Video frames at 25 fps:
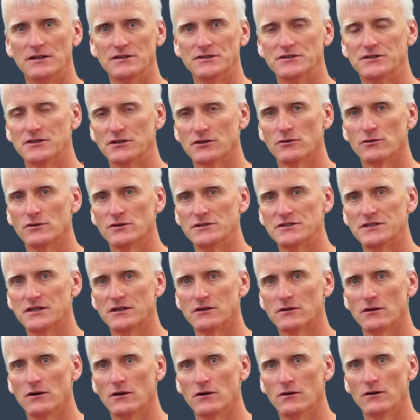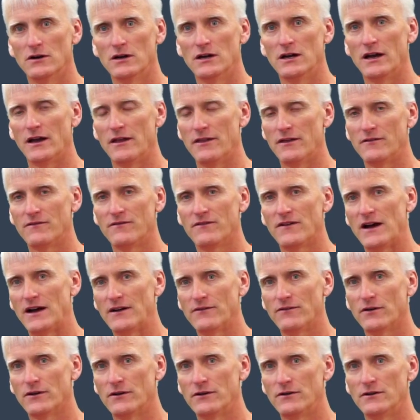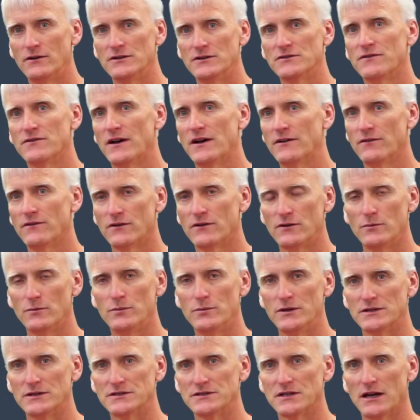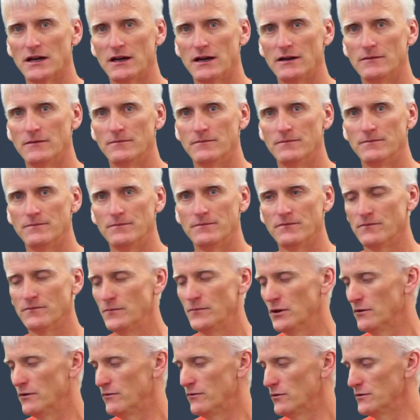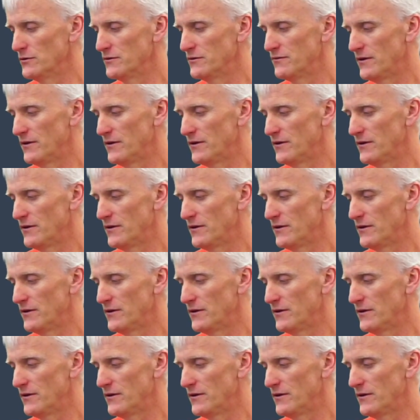0 is 0, and then 500 is 500 PSI, millivolts.